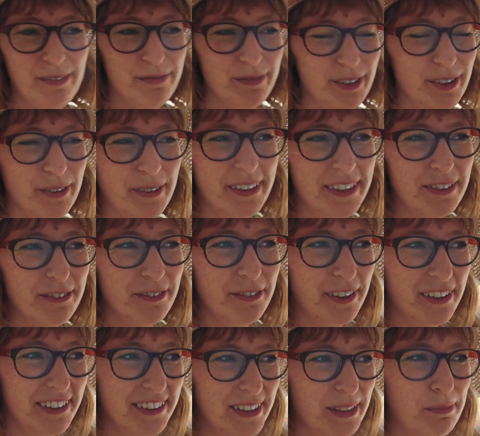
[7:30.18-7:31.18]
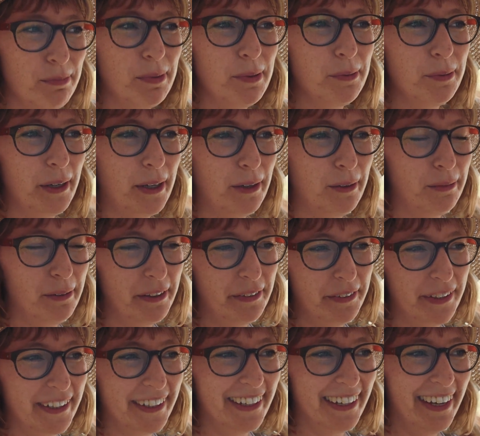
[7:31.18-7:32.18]
So it's a very simple way of
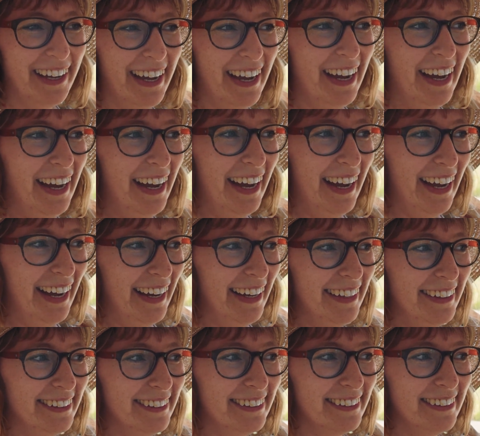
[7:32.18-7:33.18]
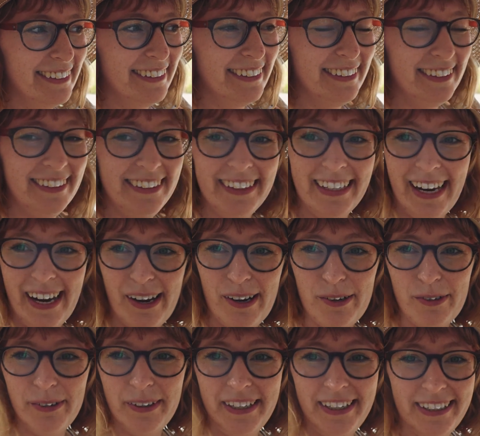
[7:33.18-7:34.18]
living. And
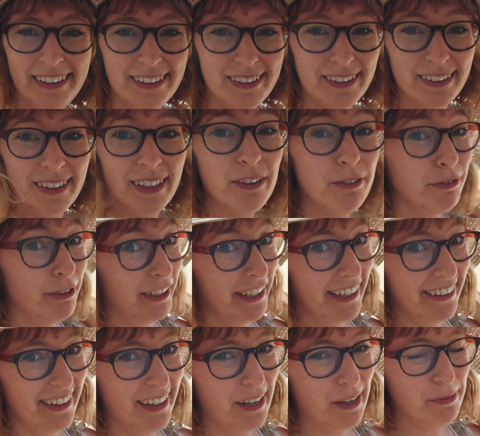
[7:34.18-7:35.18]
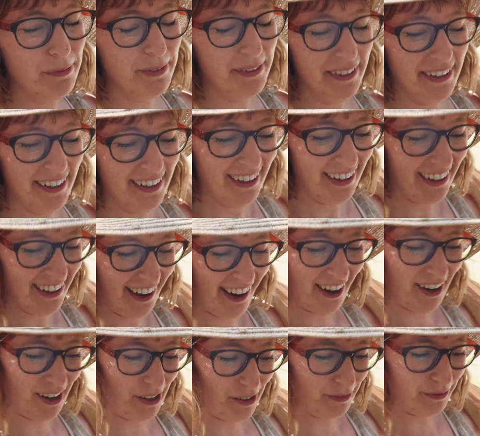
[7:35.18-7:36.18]
now it's fika time.
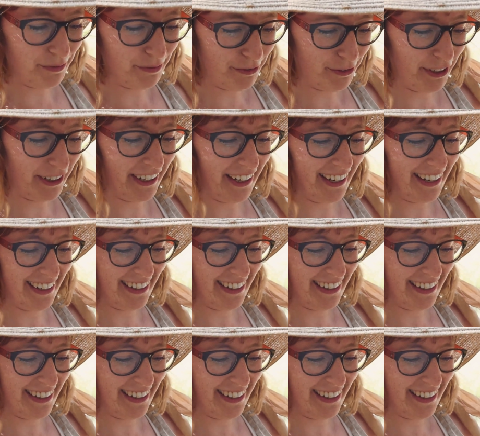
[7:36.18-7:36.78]
Fika